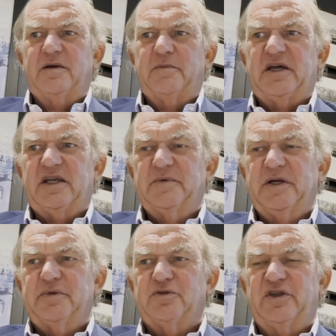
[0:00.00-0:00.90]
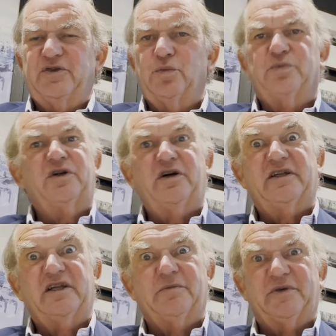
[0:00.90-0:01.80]
pat my parental pride
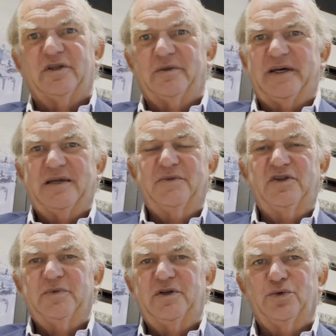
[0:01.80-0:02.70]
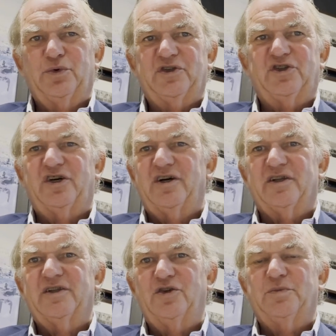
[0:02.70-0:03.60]
a little bit on the back, but it's my daughter
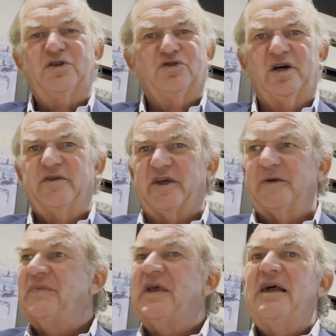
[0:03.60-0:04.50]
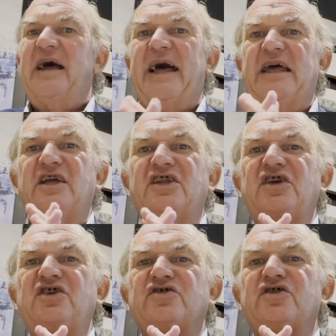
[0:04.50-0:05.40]
Charlotte who's been driving it, and it
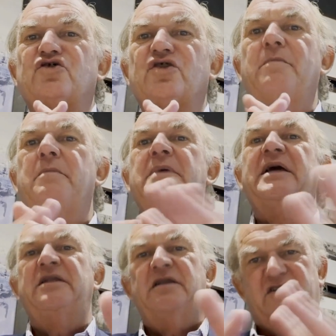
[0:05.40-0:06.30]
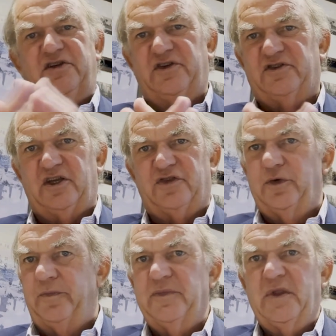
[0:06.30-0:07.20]
is tremendously
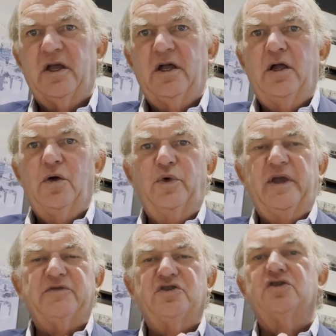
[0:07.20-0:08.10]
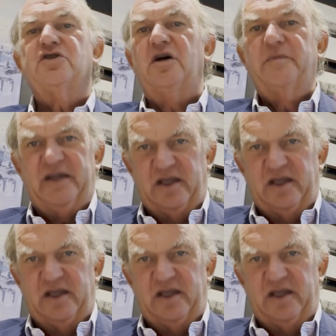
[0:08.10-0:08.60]
successful. We have so many